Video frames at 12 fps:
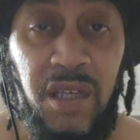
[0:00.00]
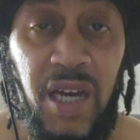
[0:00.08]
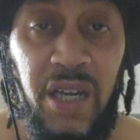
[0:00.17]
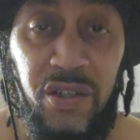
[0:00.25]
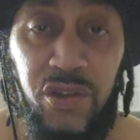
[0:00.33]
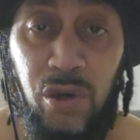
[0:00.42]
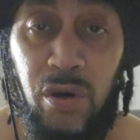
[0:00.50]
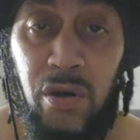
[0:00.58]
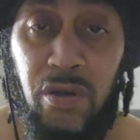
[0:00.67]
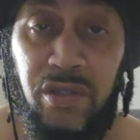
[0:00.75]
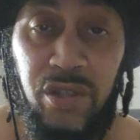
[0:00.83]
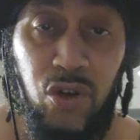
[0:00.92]

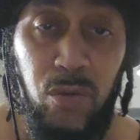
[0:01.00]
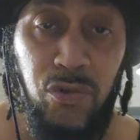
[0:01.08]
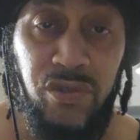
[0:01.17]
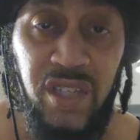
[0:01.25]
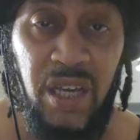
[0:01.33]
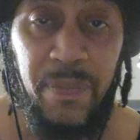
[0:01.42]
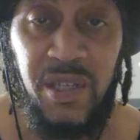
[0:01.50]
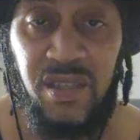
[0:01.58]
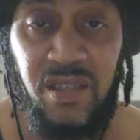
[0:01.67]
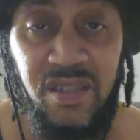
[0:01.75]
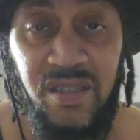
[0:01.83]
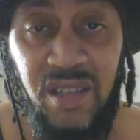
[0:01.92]
Neanderthals and Homo
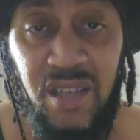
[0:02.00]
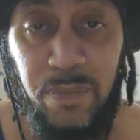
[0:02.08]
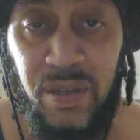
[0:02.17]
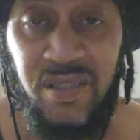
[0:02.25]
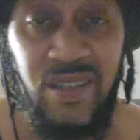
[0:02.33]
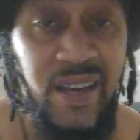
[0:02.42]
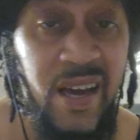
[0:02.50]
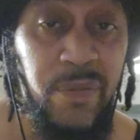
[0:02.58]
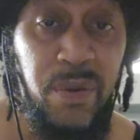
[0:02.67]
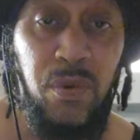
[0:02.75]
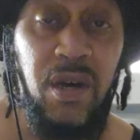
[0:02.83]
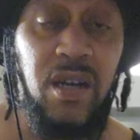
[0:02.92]
sapiens in the same place. A lot
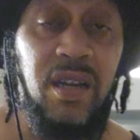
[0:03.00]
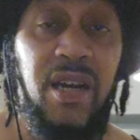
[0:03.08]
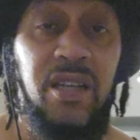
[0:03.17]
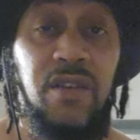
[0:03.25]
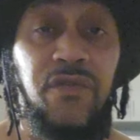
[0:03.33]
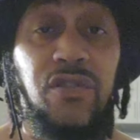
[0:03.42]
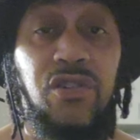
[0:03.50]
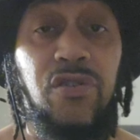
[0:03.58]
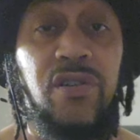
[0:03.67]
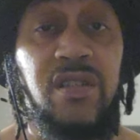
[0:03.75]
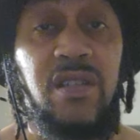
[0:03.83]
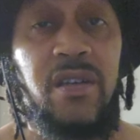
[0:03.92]
of people got a lot of different
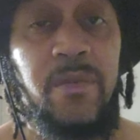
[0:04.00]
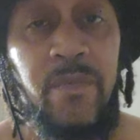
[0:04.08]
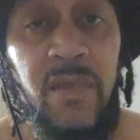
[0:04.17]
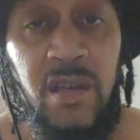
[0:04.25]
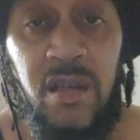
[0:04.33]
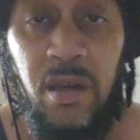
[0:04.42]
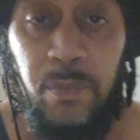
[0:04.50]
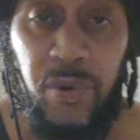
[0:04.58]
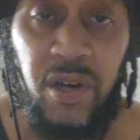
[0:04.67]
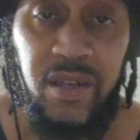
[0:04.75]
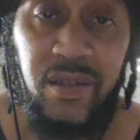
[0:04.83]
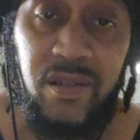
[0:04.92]
theories.
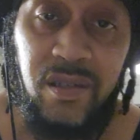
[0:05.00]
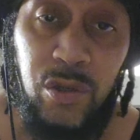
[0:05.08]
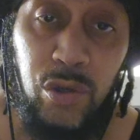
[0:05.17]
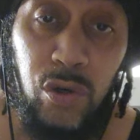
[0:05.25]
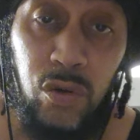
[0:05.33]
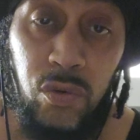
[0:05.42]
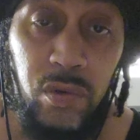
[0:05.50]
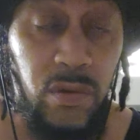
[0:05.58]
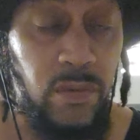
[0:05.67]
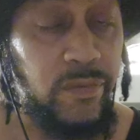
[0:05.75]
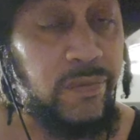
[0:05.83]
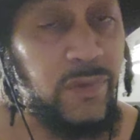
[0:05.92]
But, lo
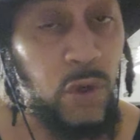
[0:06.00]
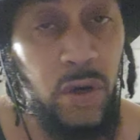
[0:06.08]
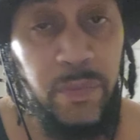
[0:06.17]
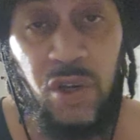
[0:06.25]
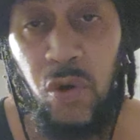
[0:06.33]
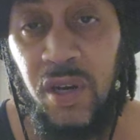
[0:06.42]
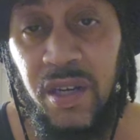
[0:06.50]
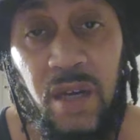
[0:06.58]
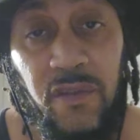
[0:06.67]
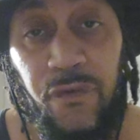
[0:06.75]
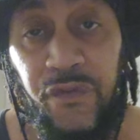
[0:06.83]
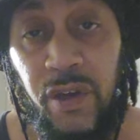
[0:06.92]
and behold, it
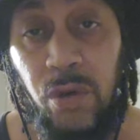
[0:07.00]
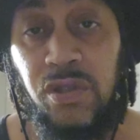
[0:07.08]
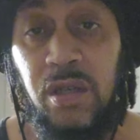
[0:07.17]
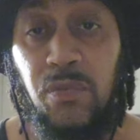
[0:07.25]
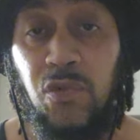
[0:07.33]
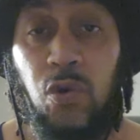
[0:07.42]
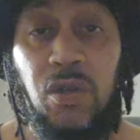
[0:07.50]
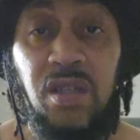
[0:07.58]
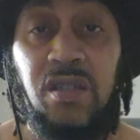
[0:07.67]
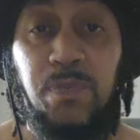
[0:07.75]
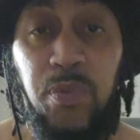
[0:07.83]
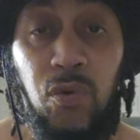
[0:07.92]
never fails when I'm on
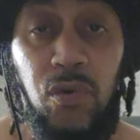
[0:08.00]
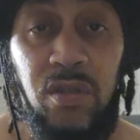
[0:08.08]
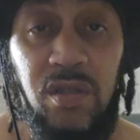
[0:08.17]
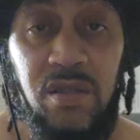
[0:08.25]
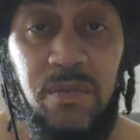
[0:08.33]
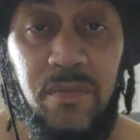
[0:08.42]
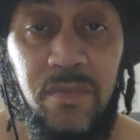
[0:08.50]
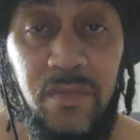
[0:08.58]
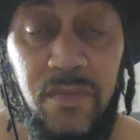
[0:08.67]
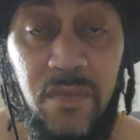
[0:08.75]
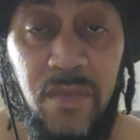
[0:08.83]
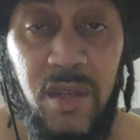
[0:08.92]
these boards
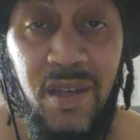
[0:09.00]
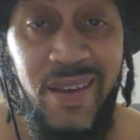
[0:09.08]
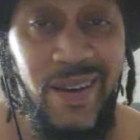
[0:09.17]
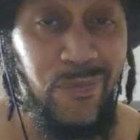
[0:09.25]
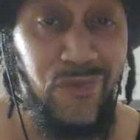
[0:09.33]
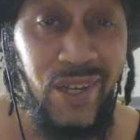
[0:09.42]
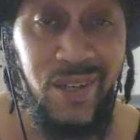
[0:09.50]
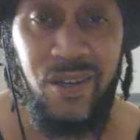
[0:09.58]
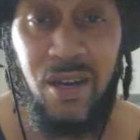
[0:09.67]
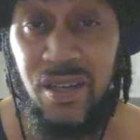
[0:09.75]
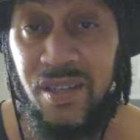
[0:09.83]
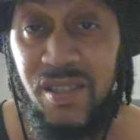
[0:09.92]
and I'm reading
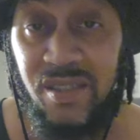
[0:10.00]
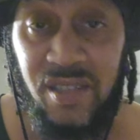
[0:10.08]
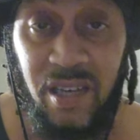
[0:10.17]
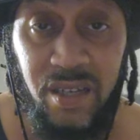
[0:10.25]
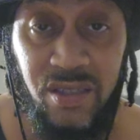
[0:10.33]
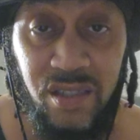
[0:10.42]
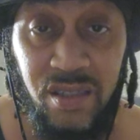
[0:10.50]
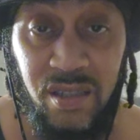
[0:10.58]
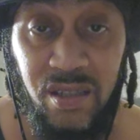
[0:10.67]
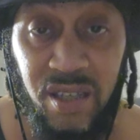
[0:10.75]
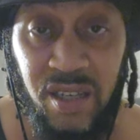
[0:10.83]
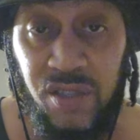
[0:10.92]
all these intelligent
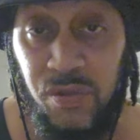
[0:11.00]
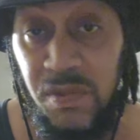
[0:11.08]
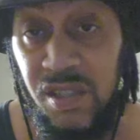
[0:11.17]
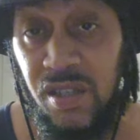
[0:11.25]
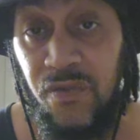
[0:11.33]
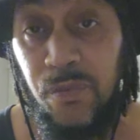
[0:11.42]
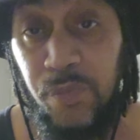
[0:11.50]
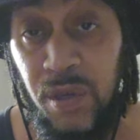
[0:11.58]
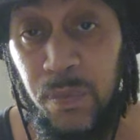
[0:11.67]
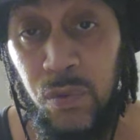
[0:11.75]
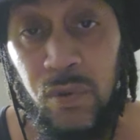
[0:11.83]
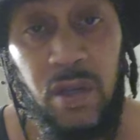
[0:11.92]
things from these different
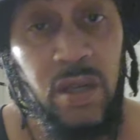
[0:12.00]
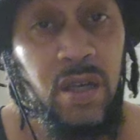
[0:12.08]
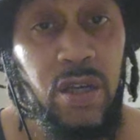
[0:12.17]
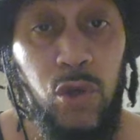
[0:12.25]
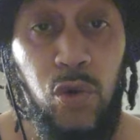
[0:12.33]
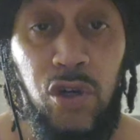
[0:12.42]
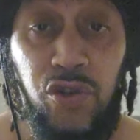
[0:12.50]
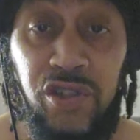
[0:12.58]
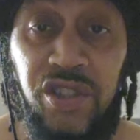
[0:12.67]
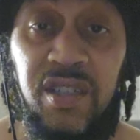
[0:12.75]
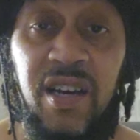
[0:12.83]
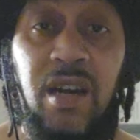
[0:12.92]
people. A
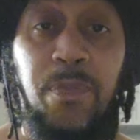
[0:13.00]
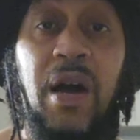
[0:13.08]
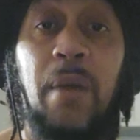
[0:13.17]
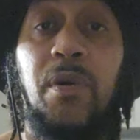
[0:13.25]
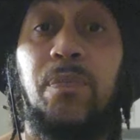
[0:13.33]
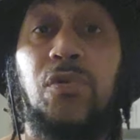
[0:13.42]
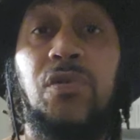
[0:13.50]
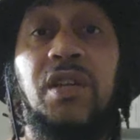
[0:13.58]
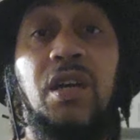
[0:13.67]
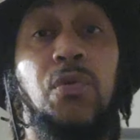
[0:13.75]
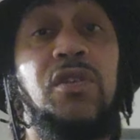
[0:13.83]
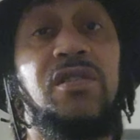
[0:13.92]
Christian got to pop up
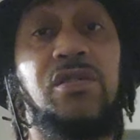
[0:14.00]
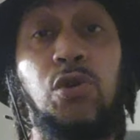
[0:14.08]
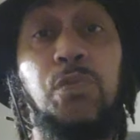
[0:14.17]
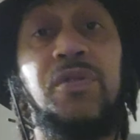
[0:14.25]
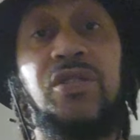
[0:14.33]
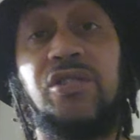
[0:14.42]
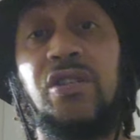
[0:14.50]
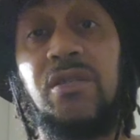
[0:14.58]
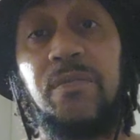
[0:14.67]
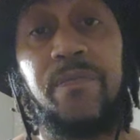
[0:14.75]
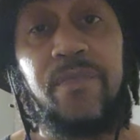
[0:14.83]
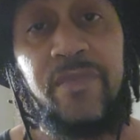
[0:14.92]
on there with his stupid
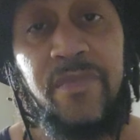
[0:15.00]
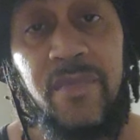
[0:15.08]
shit.